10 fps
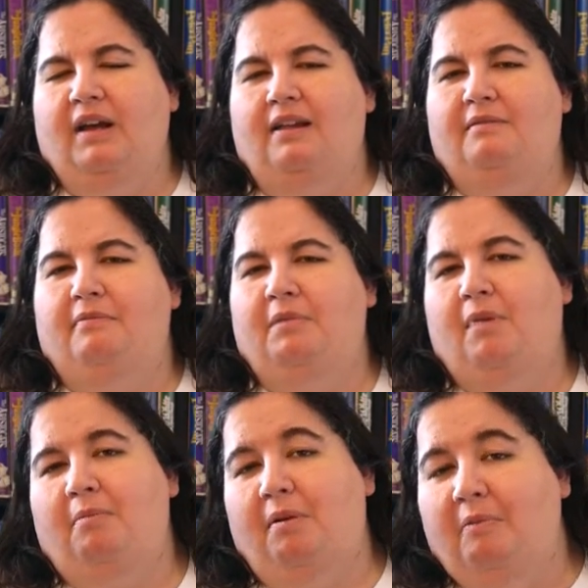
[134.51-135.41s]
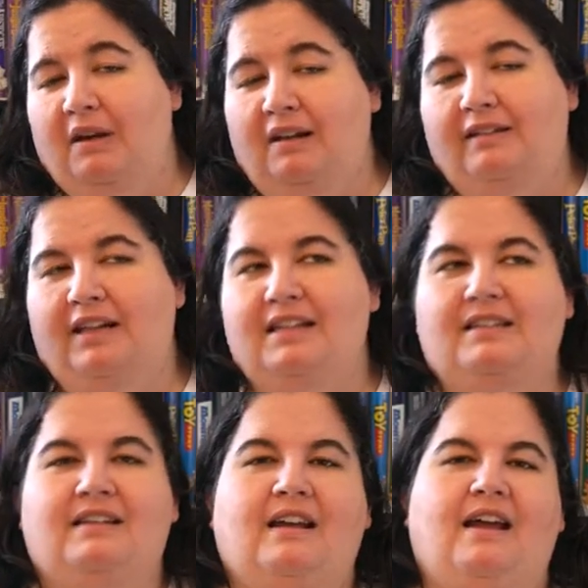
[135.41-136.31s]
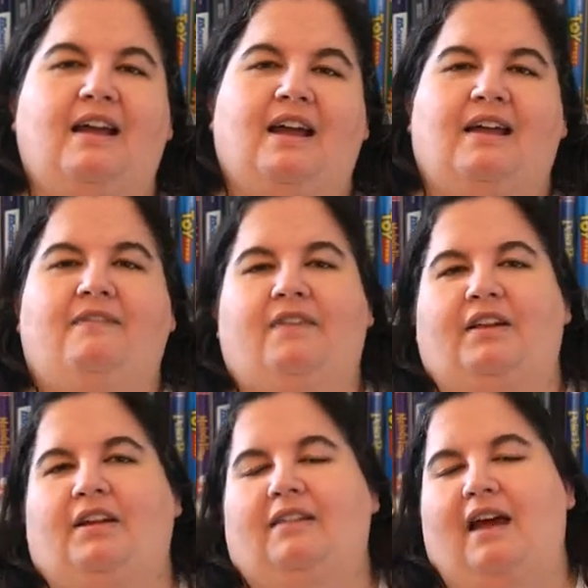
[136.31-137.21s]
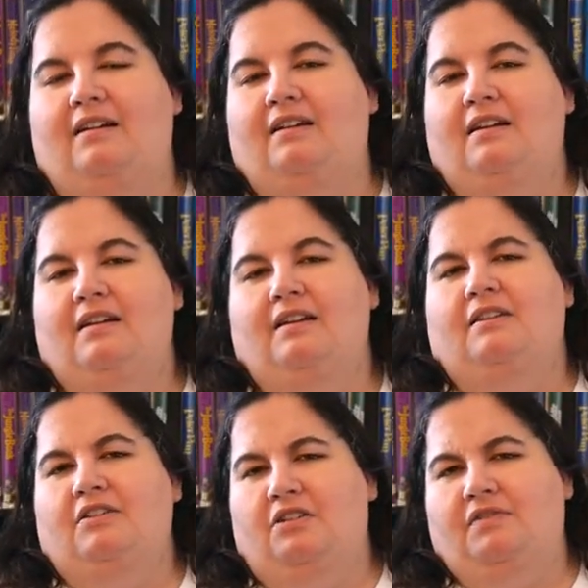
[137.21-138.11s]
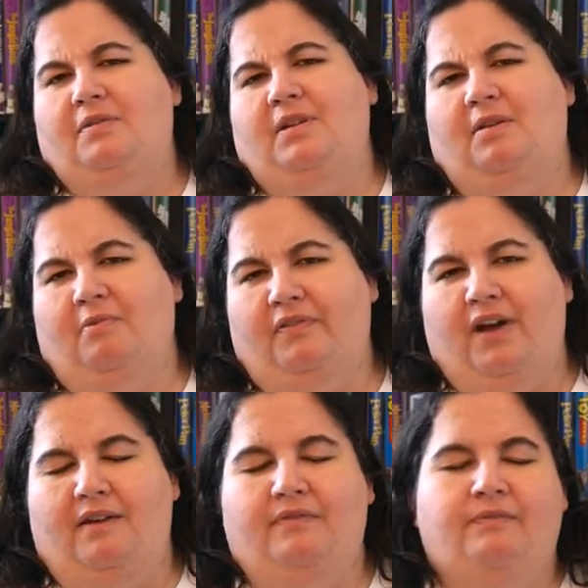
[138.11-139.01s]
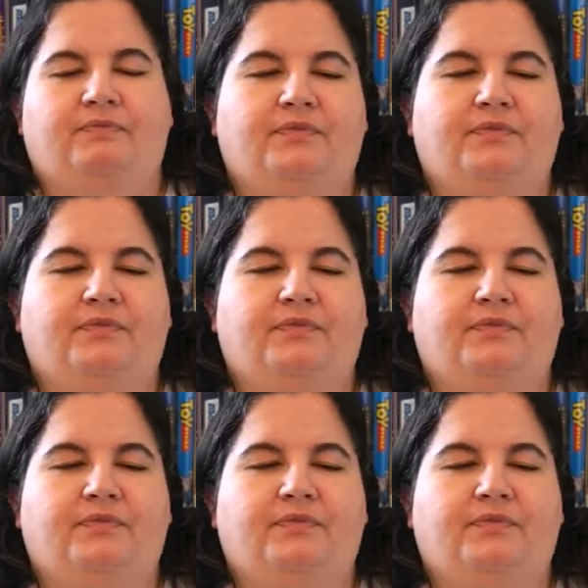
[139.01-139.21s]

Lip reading: But in my memory, at least, I felt like that deserved to be number five.